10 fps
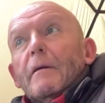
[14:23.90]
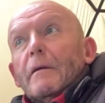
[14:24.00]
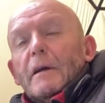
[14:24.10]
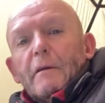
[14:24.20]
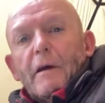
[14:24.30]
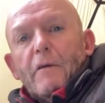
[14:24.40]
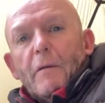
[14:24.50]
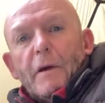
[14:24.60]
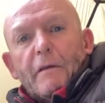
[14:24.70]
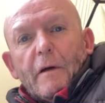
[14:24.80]
I'm going to give it
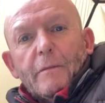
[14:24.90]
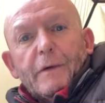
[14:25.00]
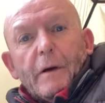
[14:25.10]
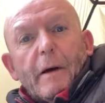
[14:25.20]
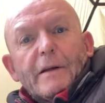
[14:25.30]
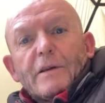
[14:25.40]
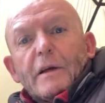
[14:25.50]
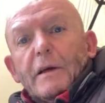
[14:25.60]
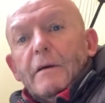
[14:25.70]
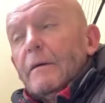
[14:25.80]
a big thumbs up
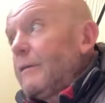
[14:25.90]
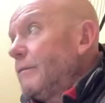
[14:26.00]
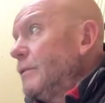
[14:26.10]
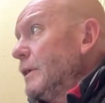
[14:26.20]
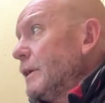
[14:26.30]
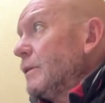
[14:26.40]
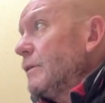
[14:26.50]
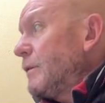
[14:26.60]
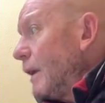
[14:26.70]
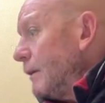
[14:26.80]
actually. It's really a
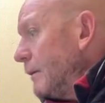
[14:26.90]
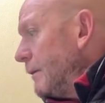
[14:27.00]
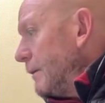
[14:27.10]
good tent.